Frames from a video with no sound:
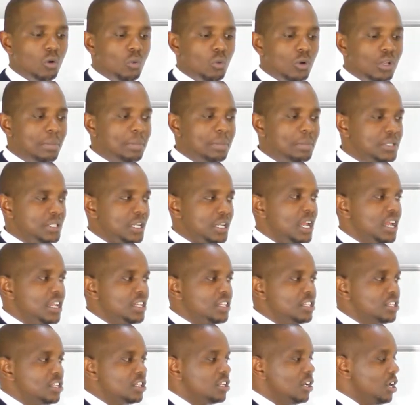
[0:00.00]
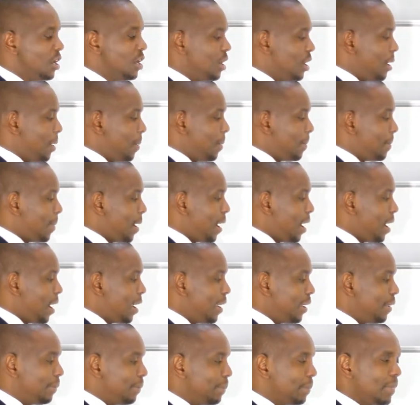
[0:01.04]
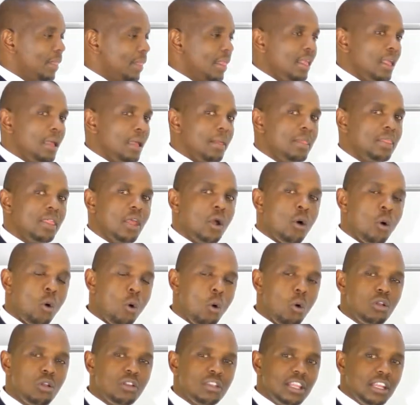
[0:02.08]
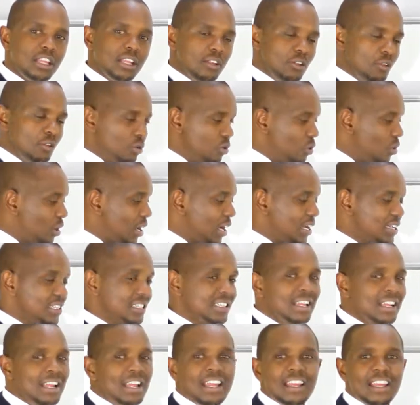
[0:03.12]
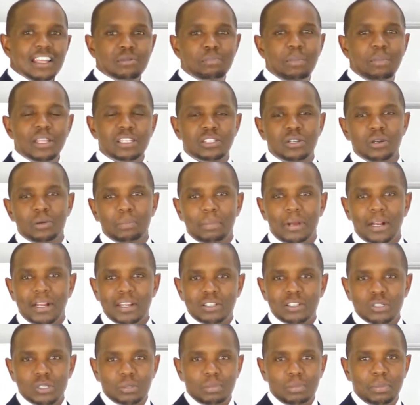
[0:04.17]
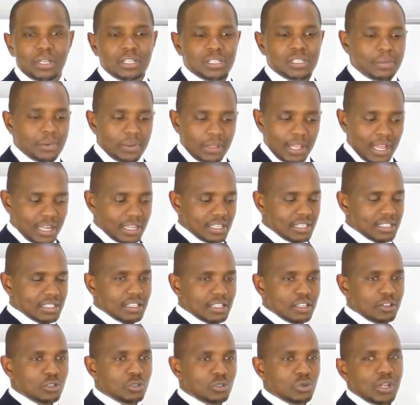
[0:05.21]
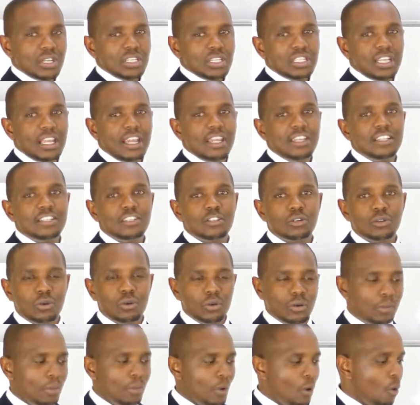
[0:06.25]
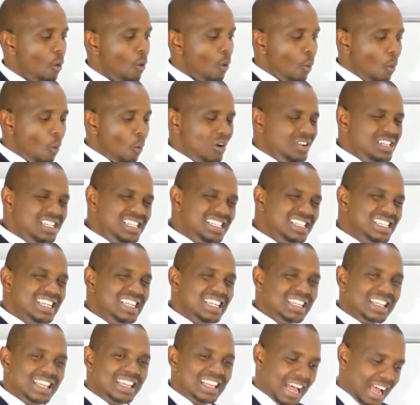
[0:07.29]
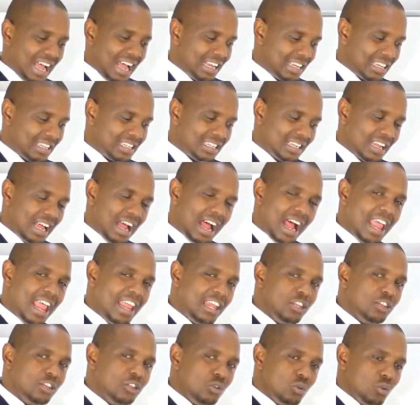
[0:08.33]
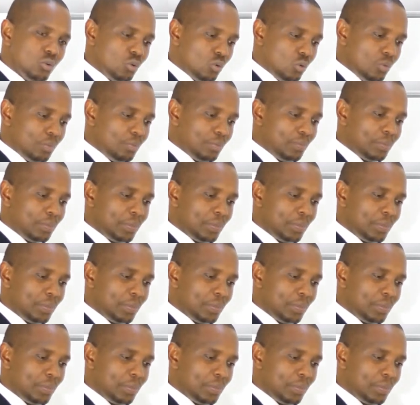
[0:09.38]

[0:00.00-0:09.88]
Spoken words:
will change the whole thing? You look at, it's based on Pareto's principle, that is 20-80 rule. What is it that I do